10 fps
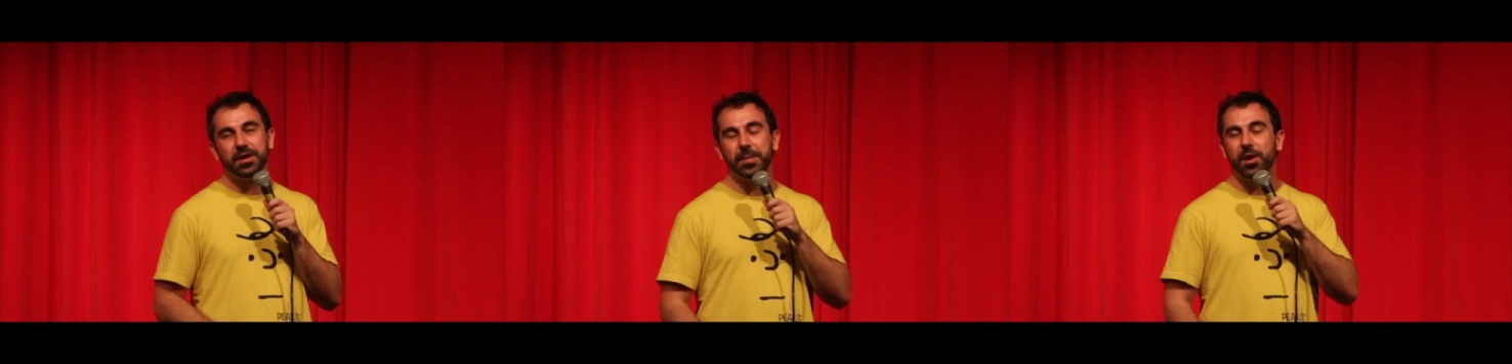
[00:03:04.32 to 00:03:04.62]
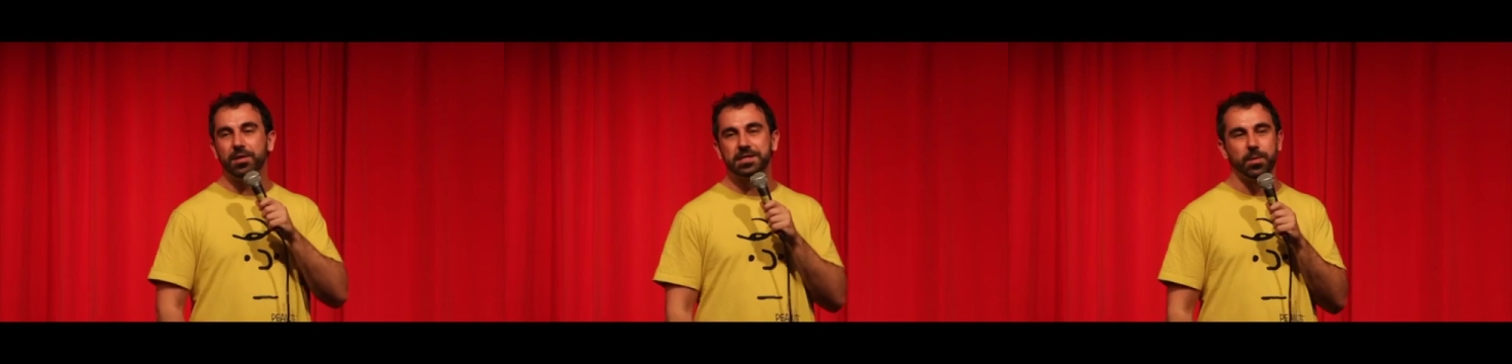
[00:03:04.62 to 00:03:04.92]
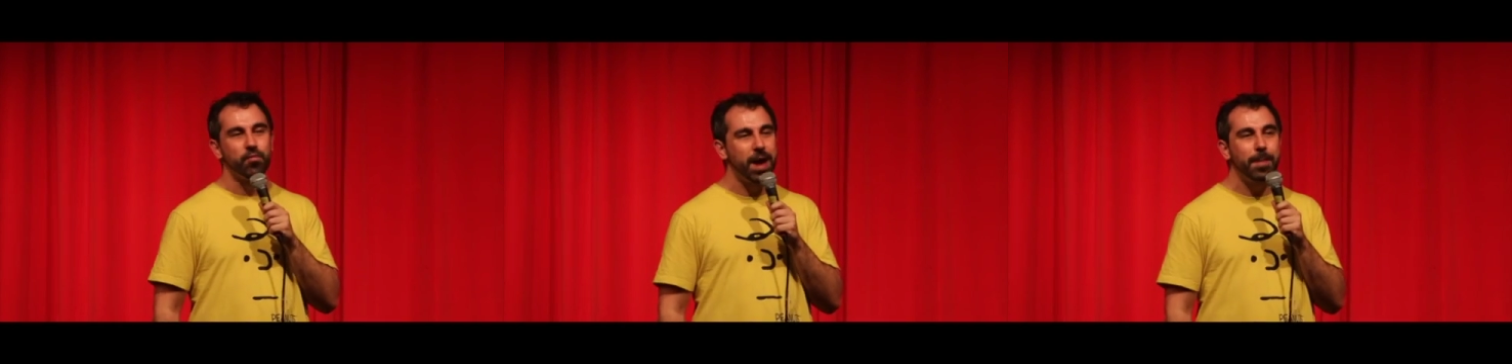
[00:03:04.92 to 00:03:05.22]
going to be on
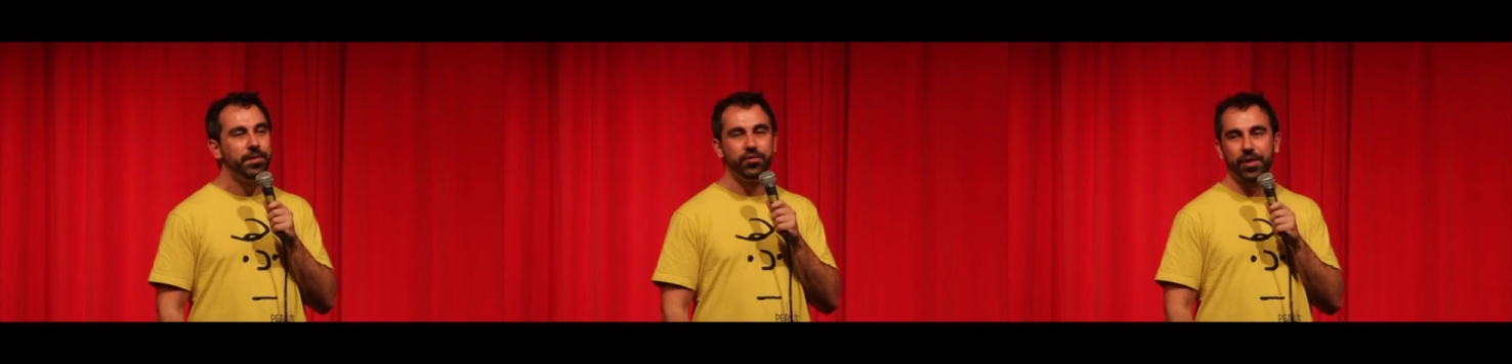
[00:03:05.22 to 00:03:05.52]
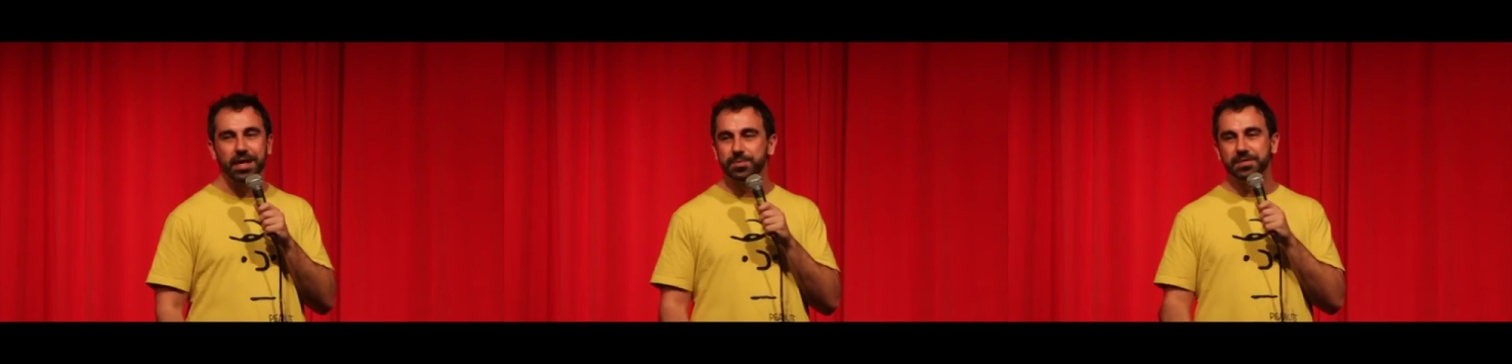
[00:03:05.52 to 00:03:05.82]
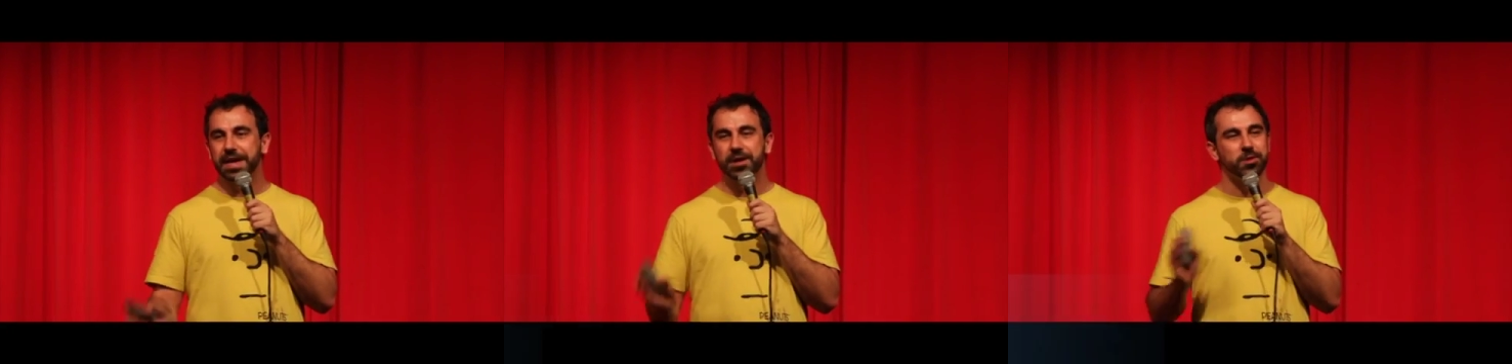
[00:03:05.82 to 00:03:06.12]
some rapid
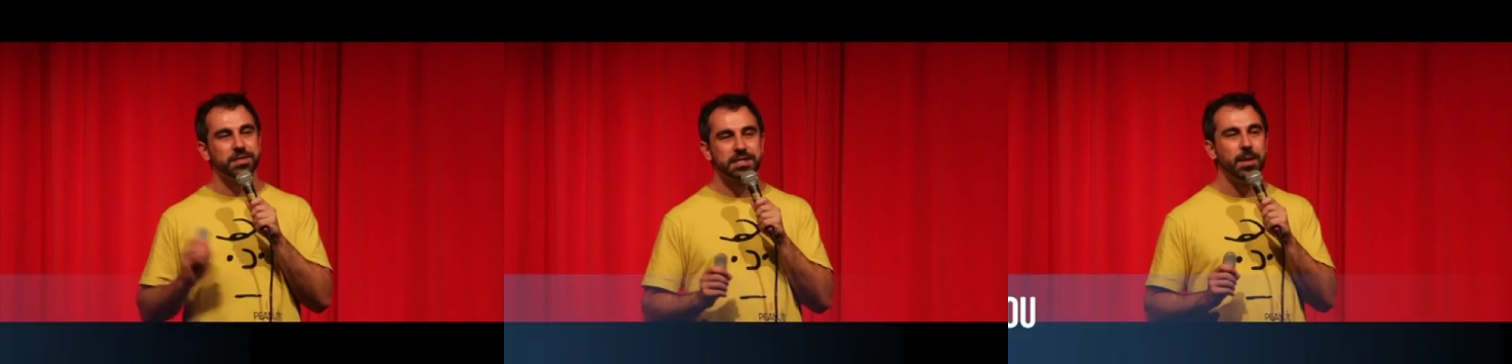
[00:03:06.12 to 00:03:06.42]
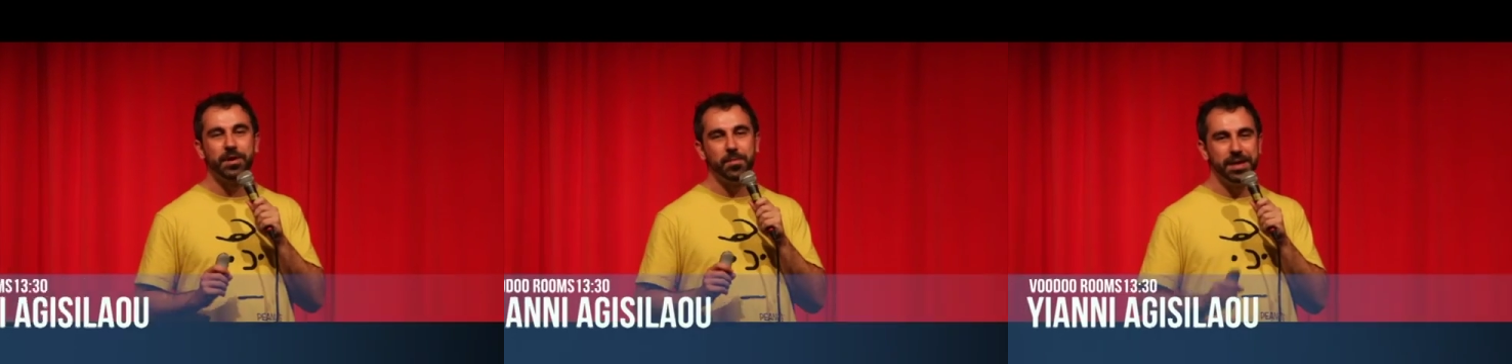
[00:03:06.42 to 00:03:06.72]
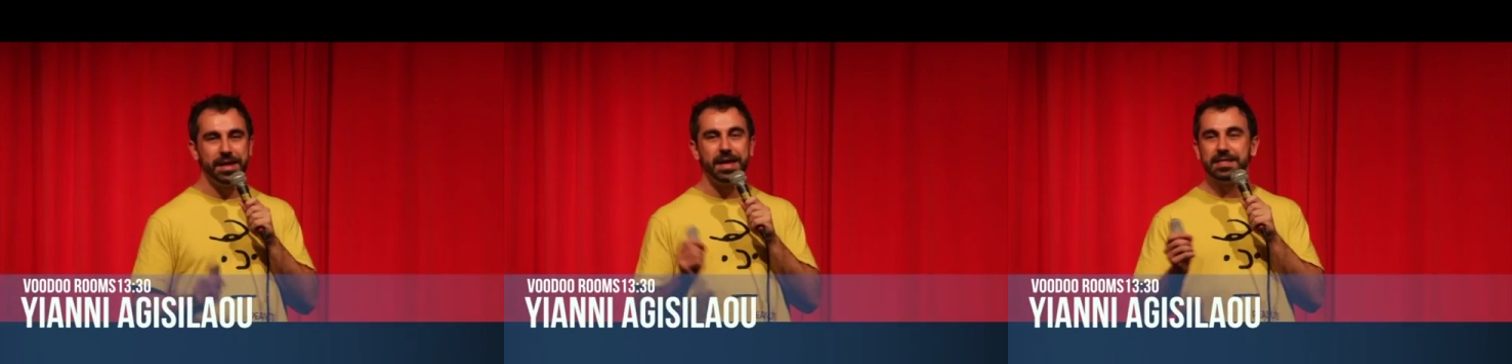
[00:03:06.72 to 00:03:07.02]
transportation
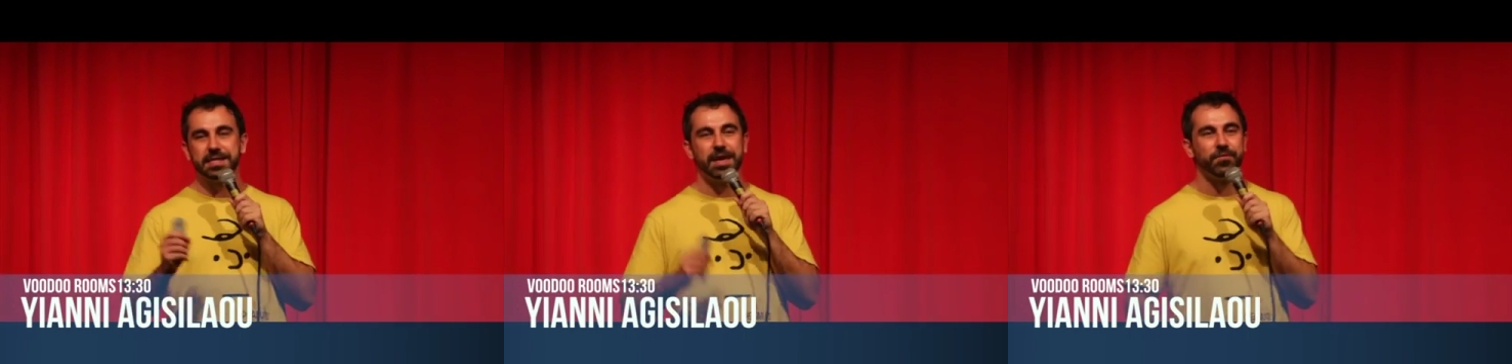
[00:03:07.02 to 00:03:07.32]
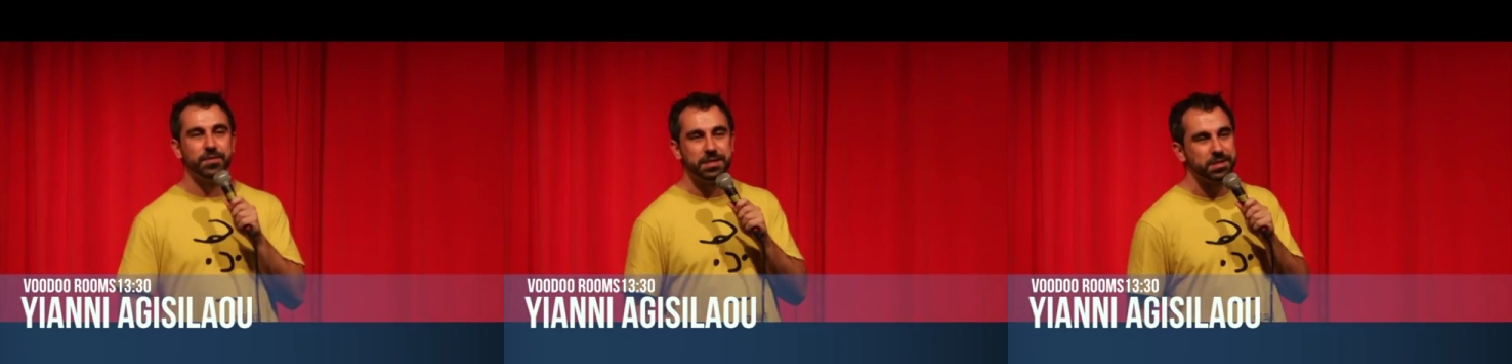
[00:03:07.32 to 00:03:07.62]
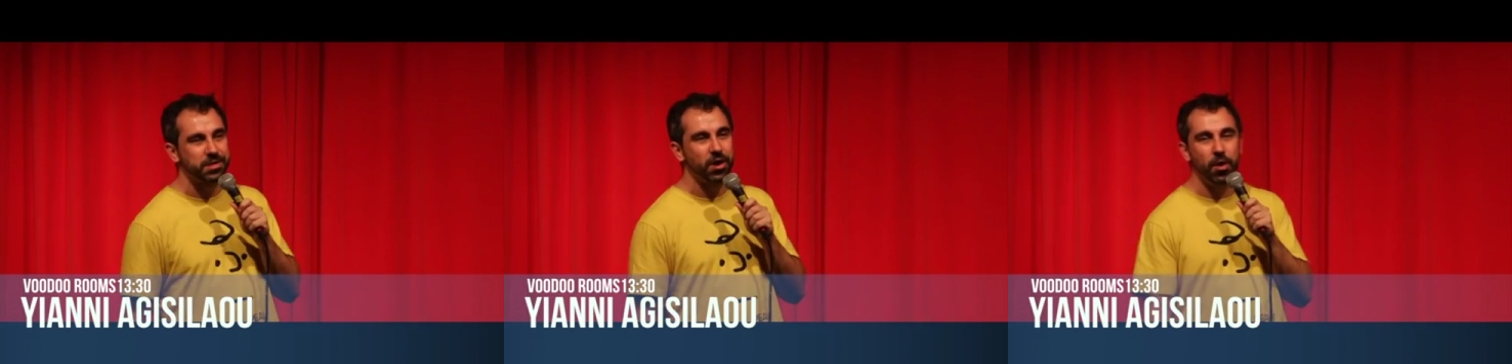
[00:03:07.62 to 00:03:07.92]
subcommittee in San
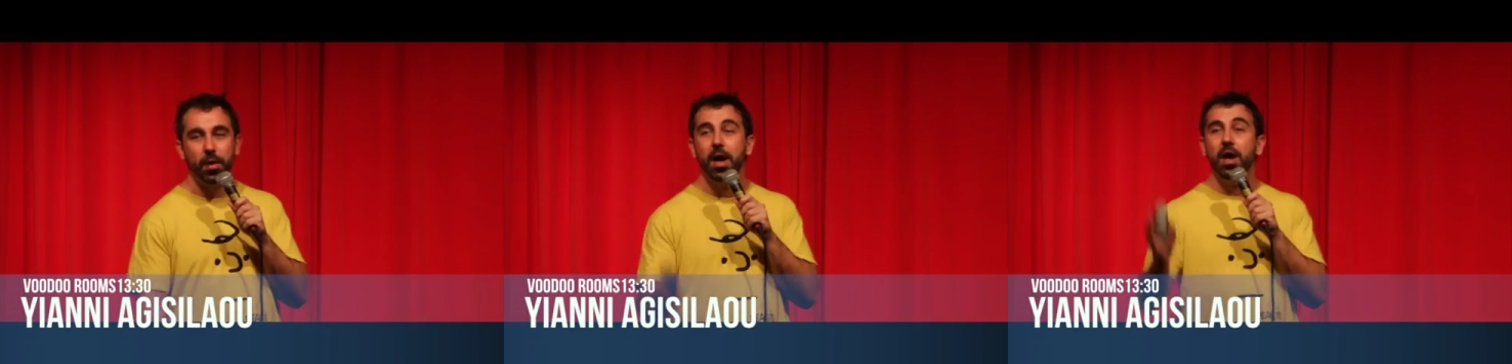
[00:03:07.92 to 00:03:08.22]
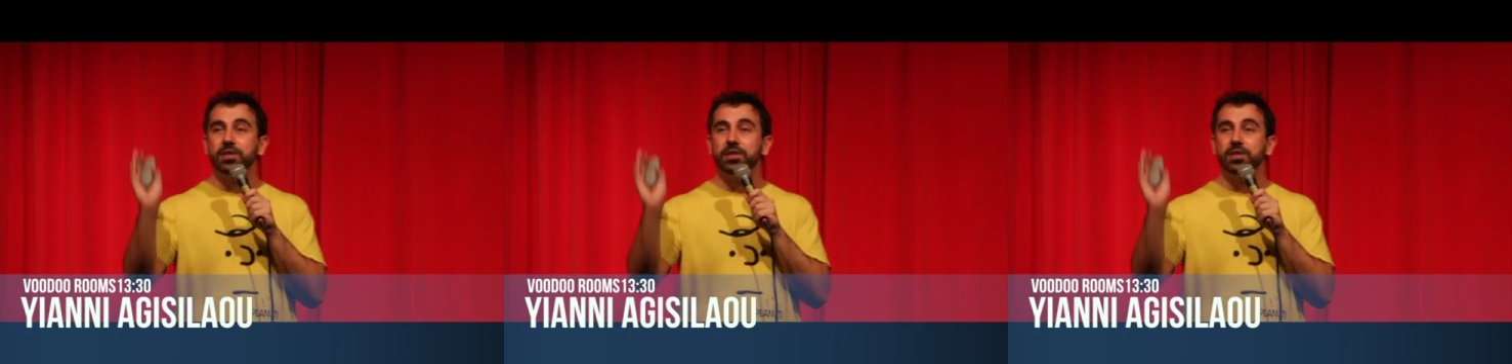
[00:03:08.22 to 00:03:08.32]
Francisco